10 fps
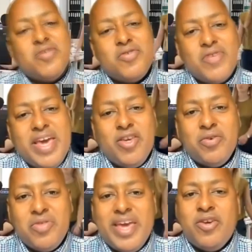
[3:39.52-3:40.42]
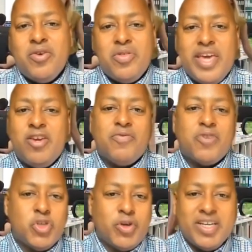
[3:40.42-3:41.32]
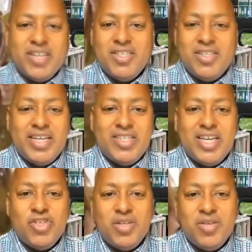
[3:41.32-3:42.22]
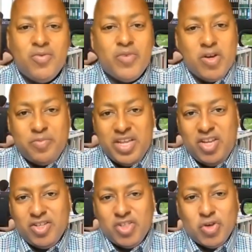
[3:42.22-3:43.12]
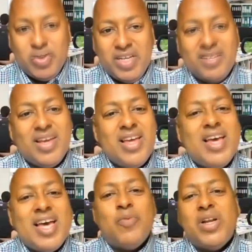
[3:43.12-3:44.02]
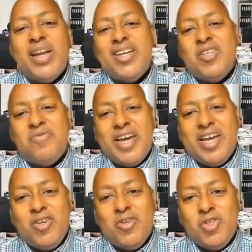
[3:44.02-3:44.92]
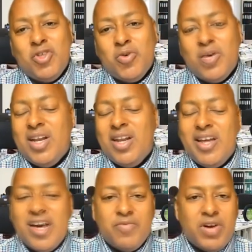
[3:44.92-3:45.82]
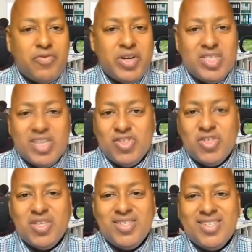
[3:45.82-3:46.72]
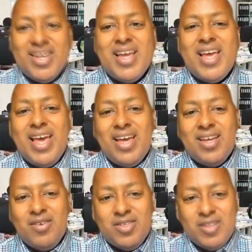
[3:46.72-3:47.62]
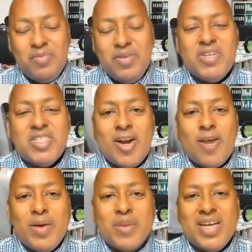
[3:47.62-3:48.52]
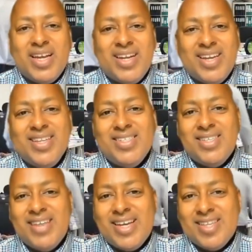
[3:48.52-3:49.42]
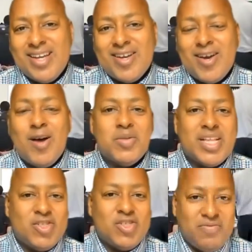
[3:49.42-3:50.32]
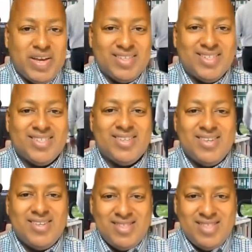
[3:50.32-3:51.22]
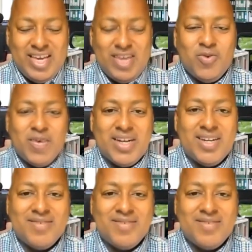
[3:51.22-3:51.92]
Thank you, thank you, thank you for joining us in today's session. We hope that you enjoyed it. And we'd like to invite you to a lot of our free sessions. Simply visit our website at kinsetech.com slash events. Thank you again.